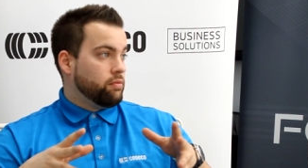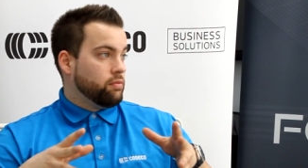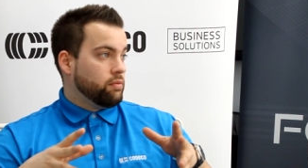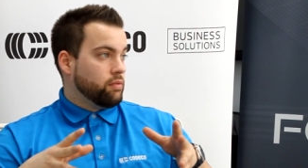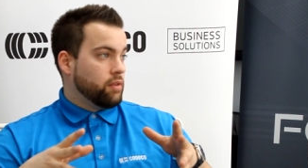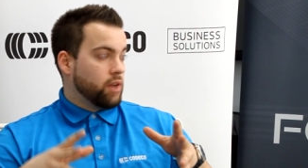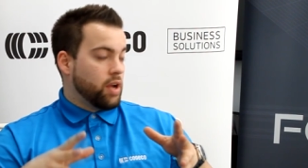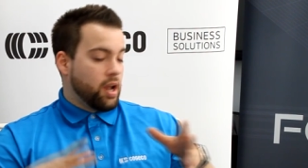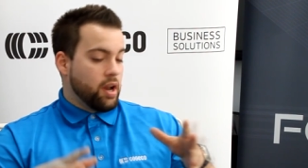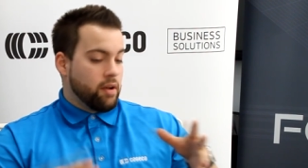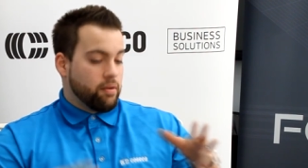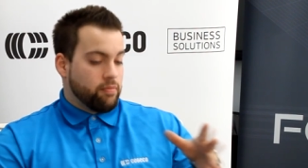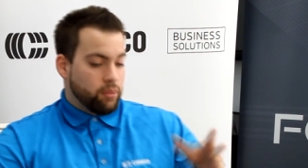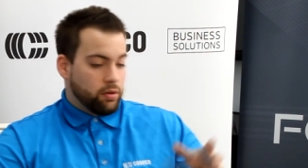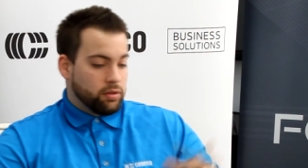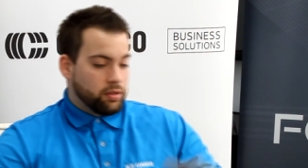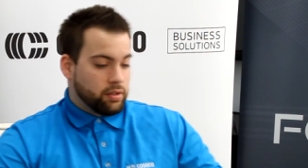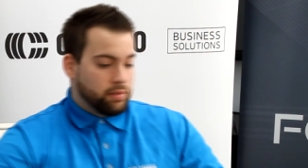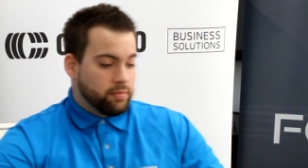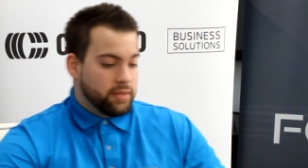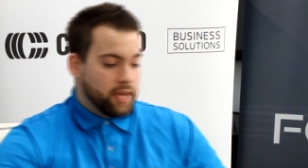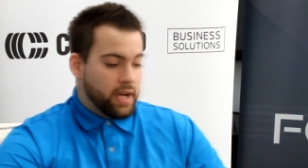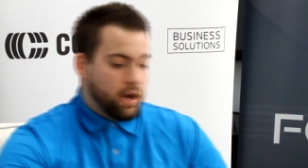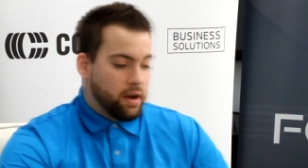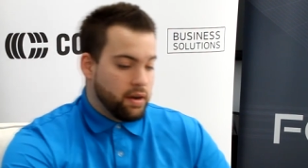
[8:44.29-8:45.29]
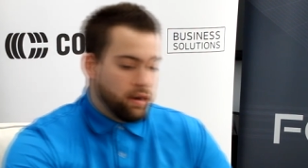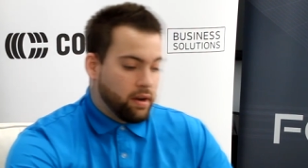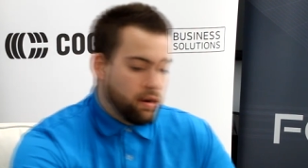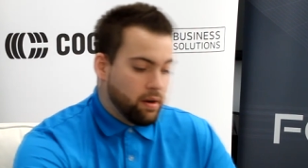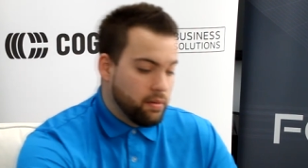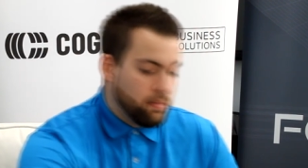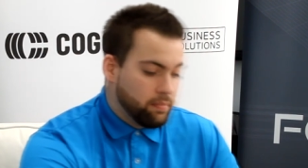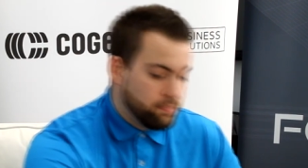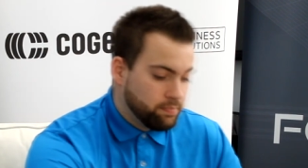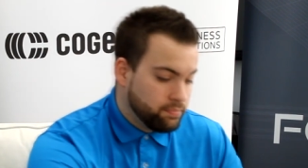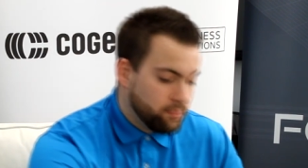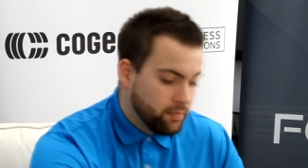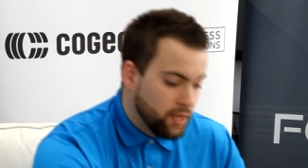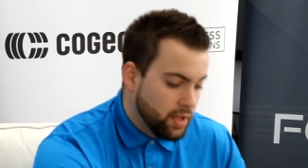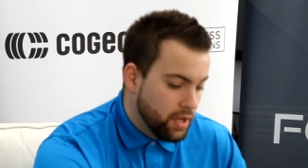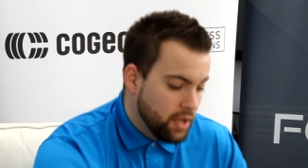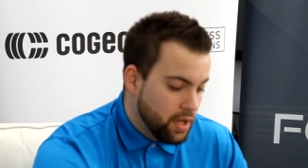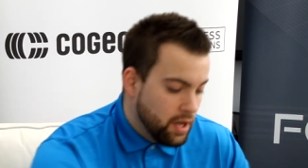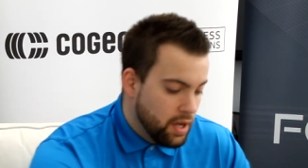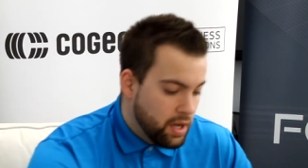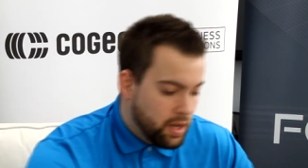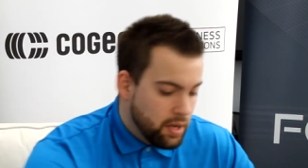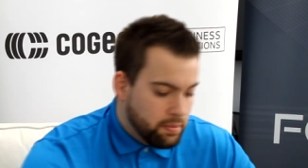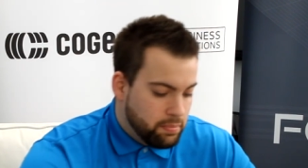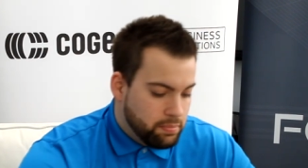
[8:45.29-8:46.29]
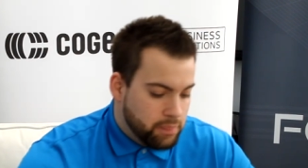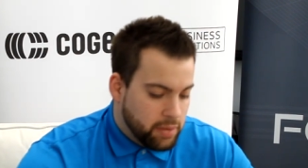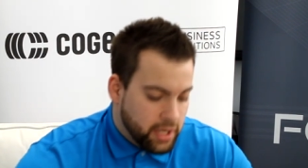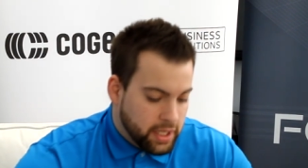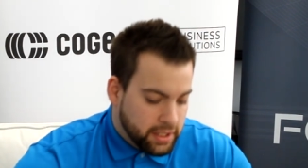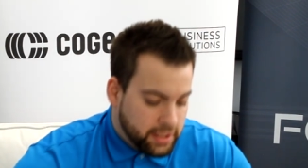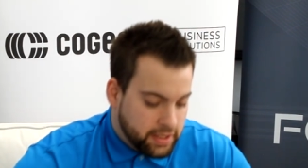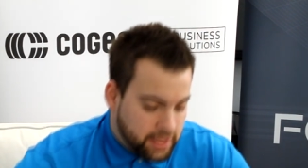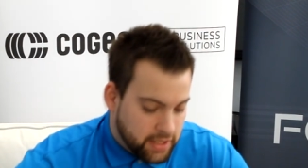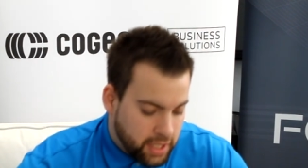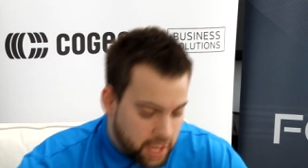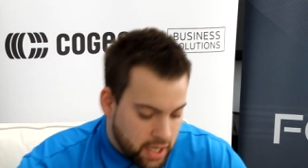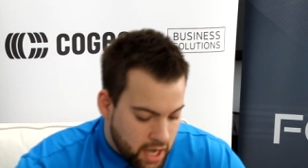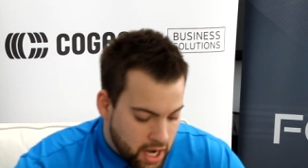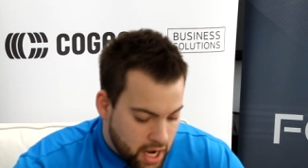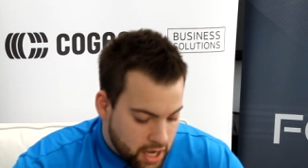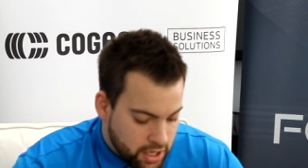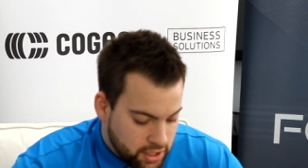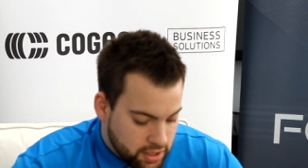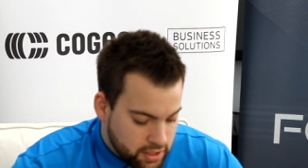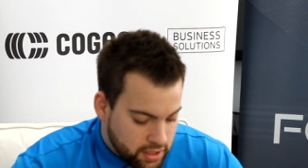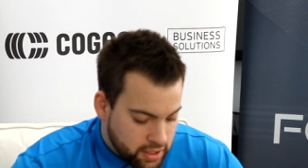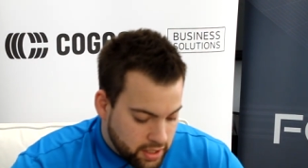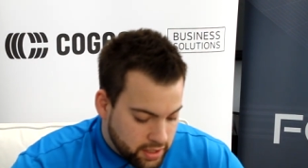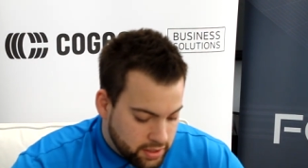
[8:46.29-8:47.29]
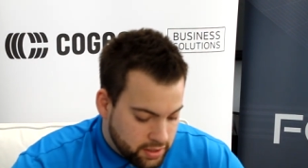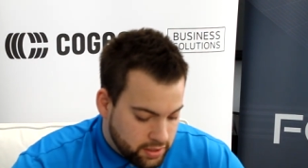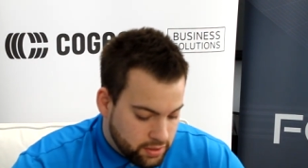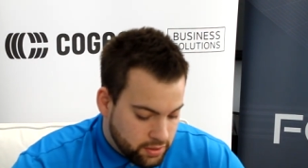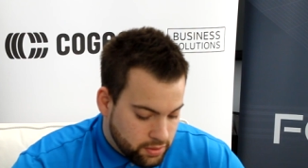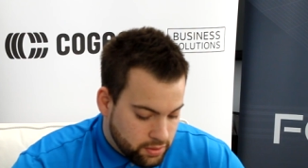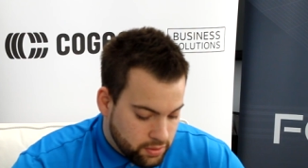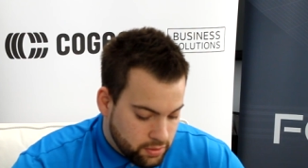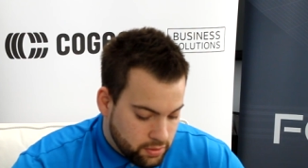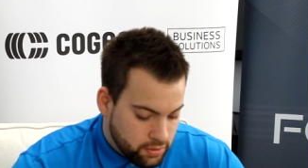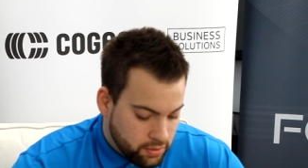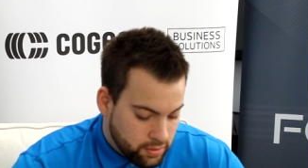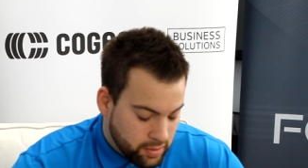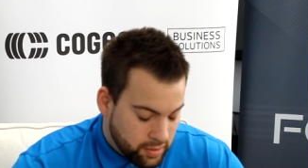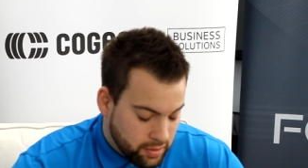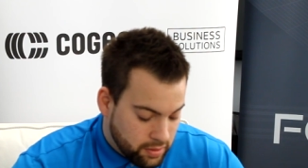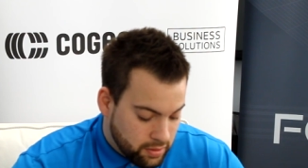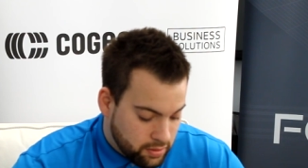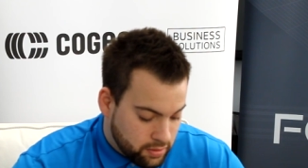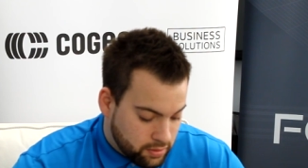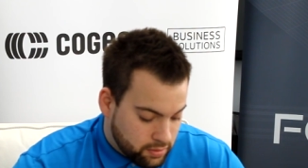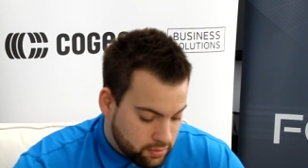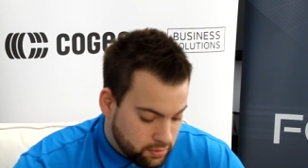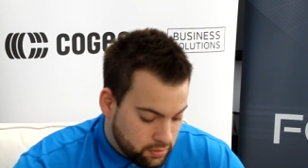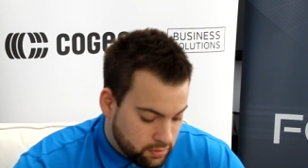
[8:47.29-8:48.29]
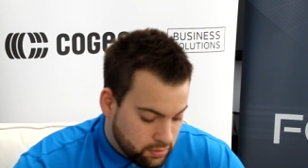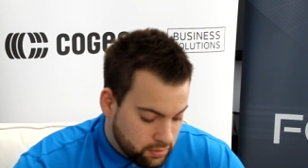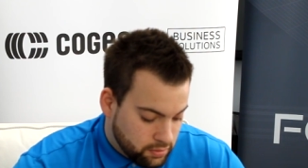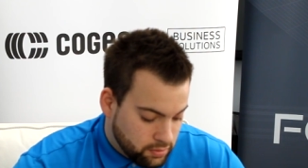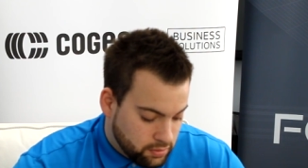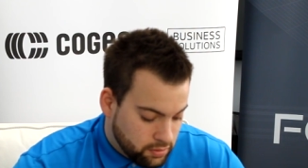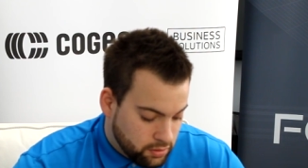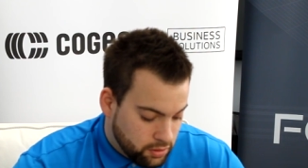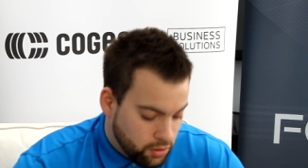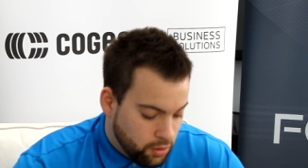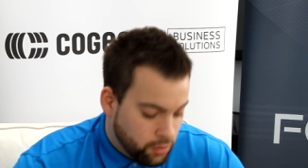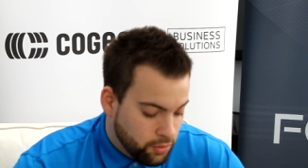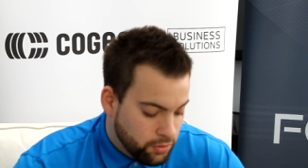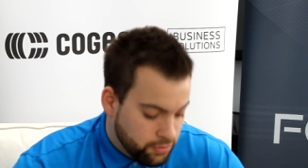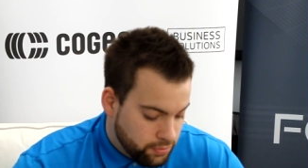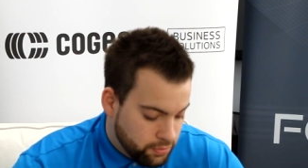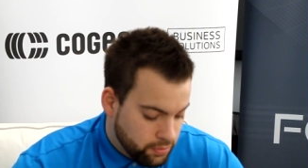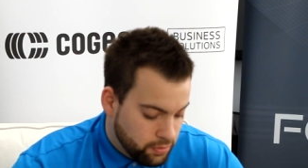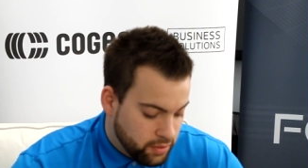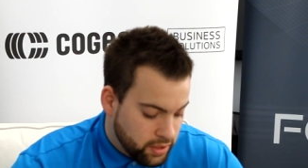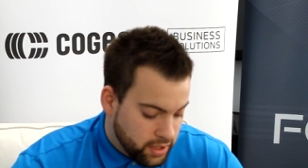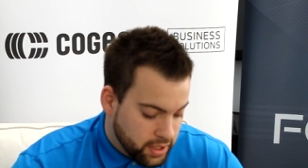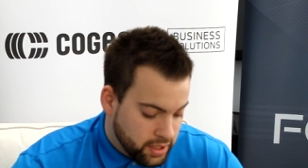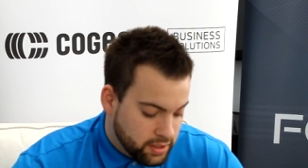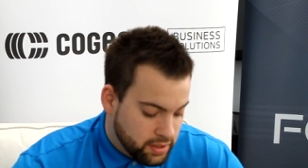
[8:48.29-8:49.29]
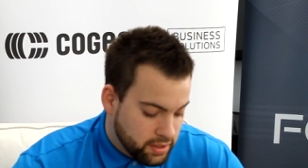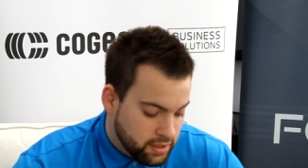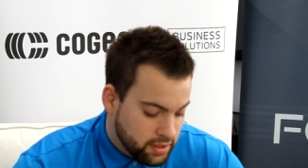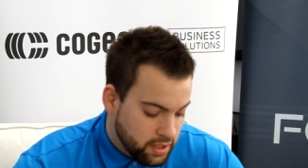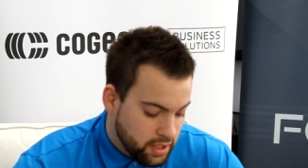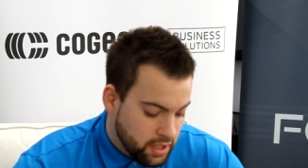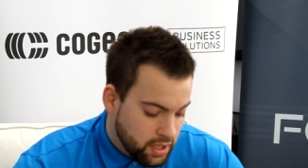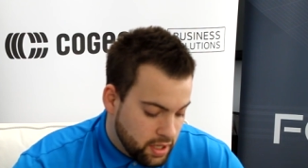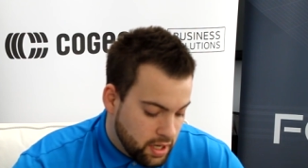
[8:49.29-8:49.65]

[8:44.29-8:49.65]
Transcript: And I've wrote them down here. Okay, good. But uh, I just like to go through these